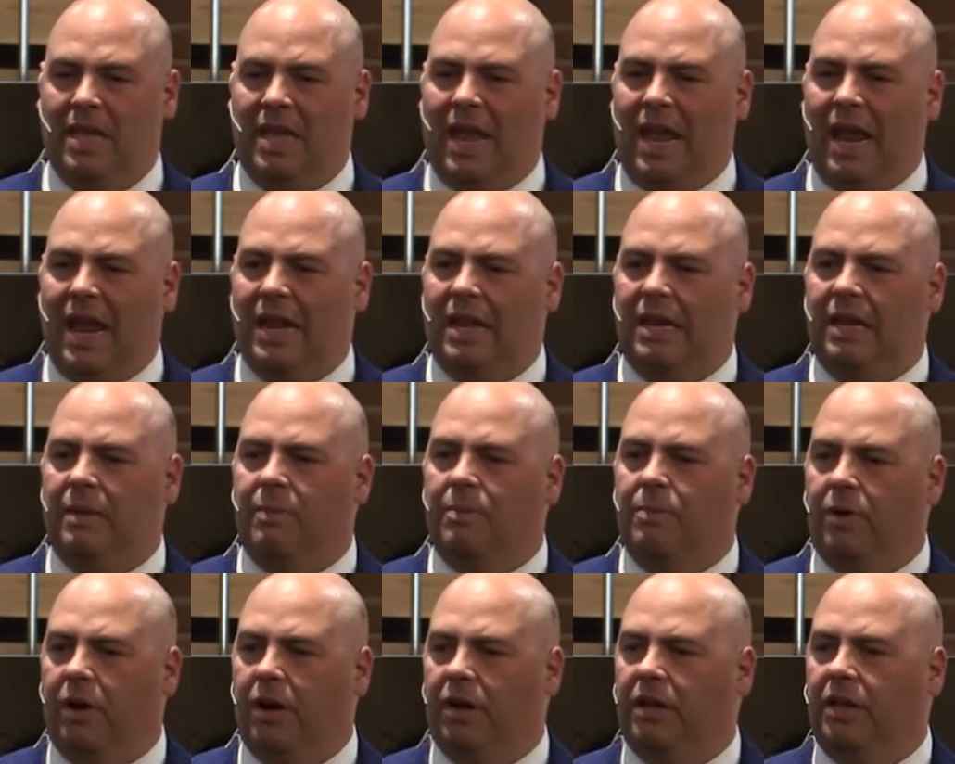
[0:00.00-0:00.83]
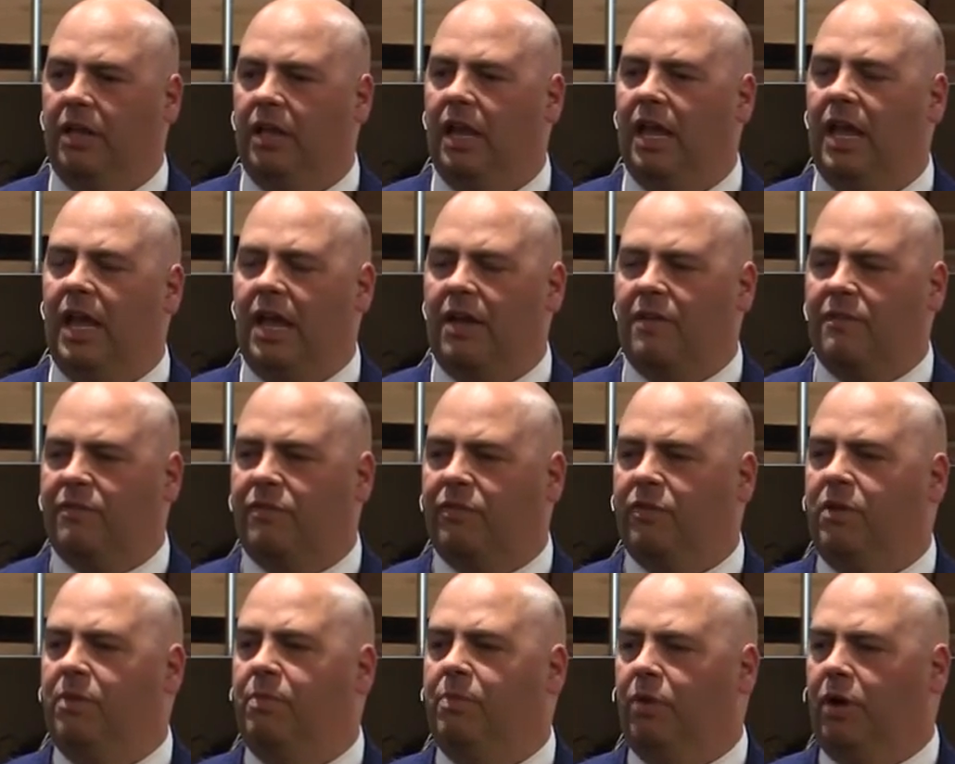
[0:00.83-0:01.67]
anybody,
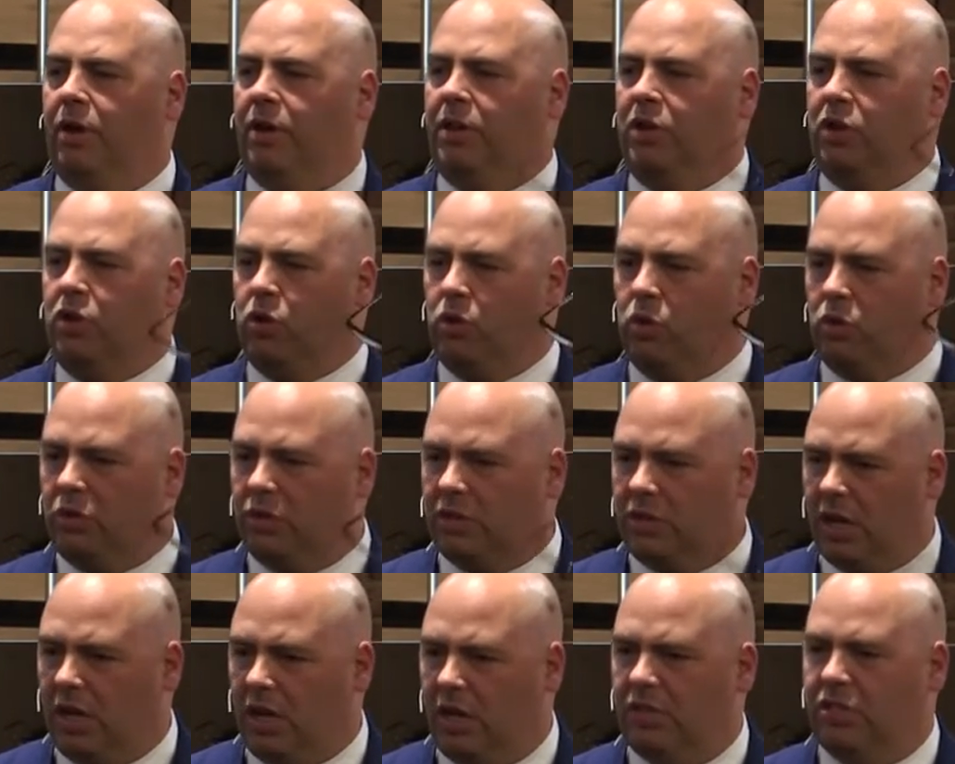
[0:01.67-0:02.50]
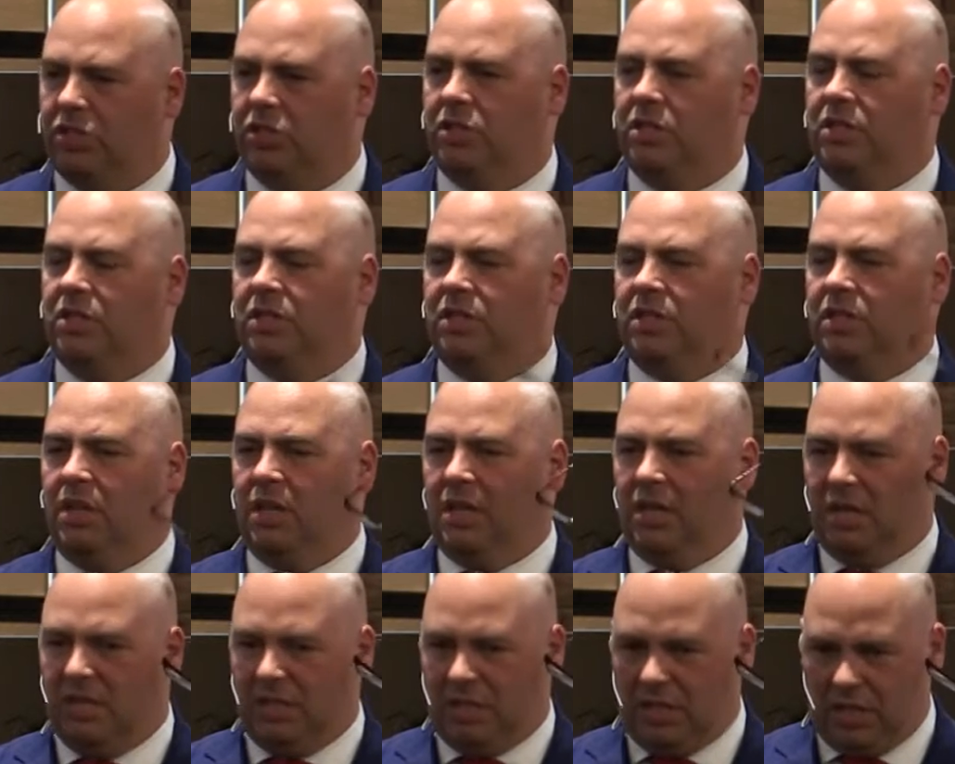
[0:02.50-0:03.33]
everybody who touches
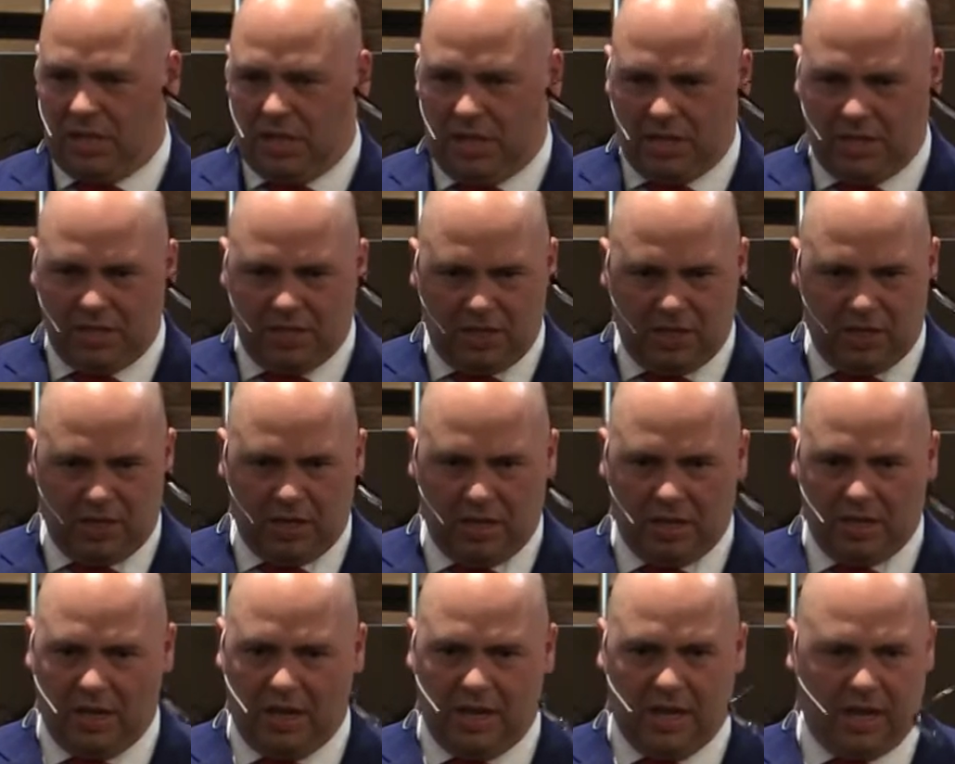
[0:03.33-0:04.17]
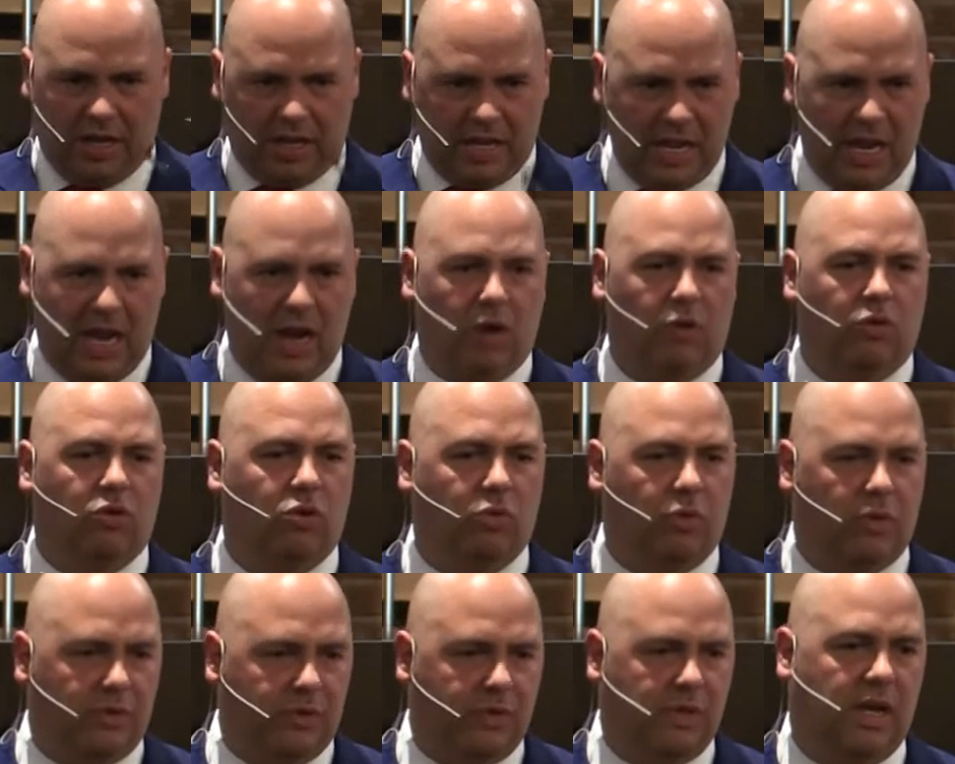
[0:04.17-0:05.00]
an encounter
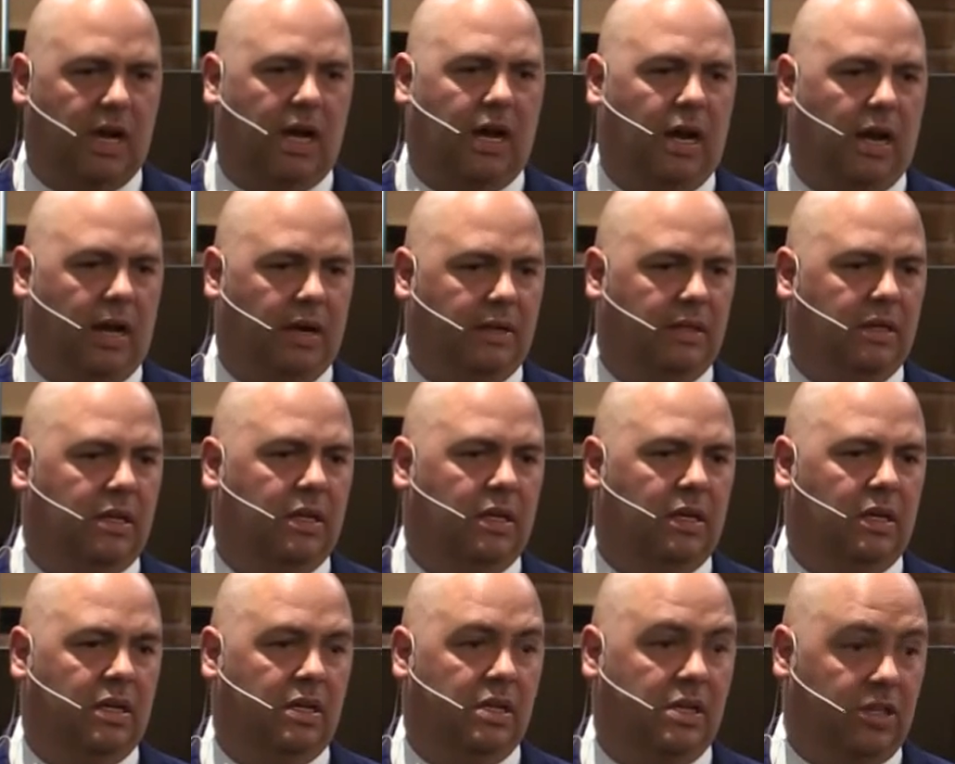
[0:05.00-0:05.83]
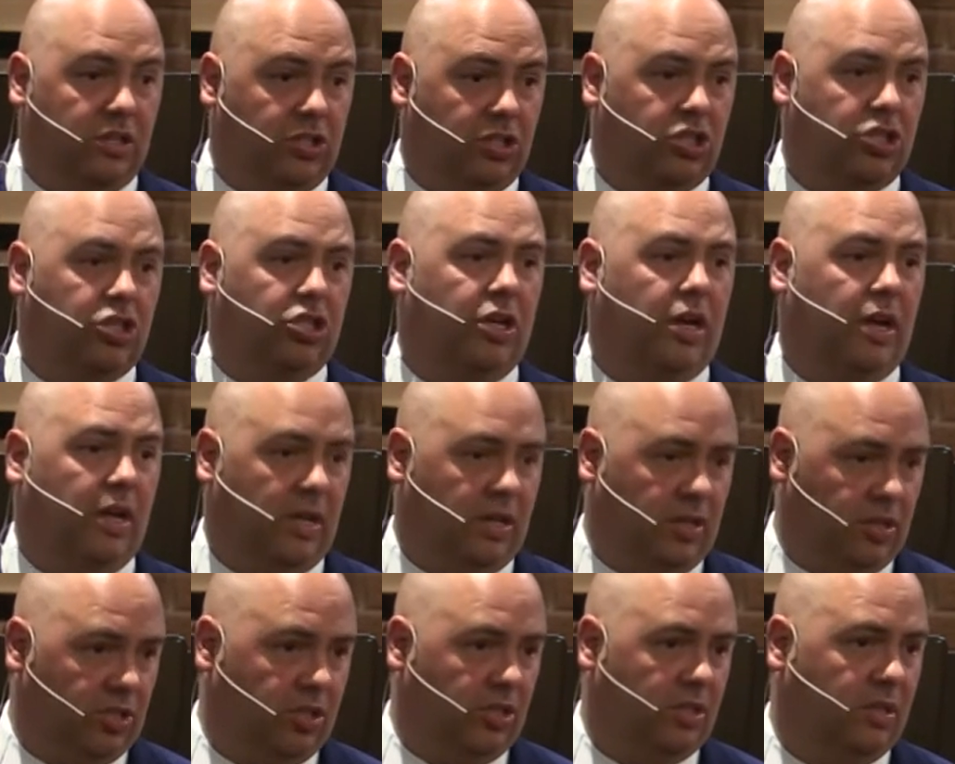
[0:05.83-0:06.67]
with God is
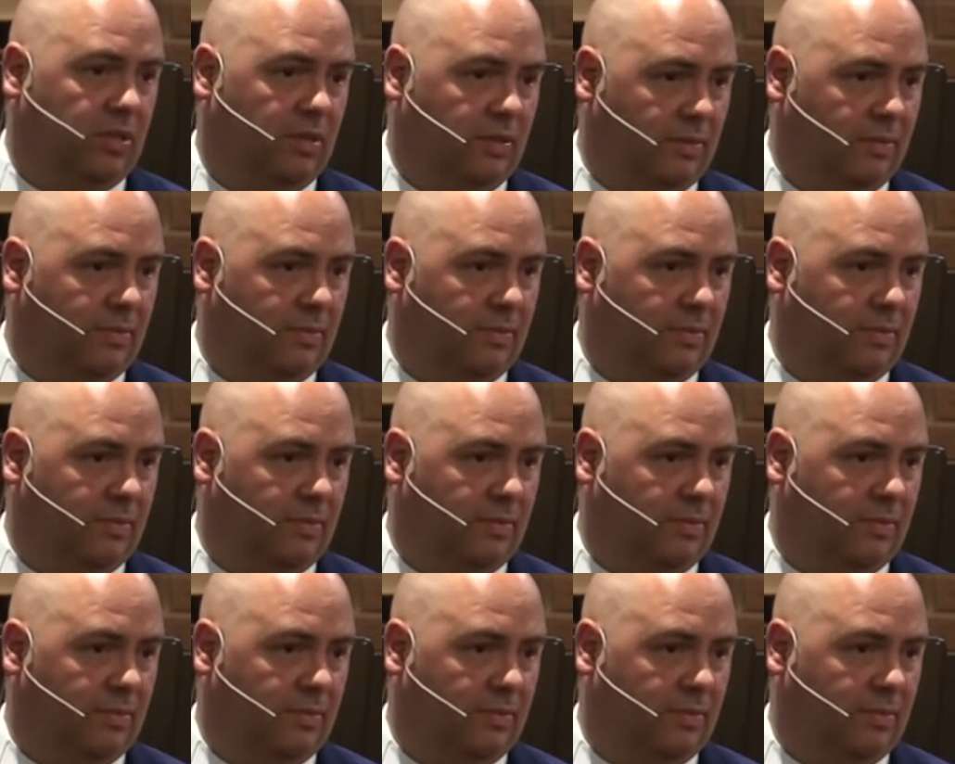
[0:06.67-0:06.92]
changed.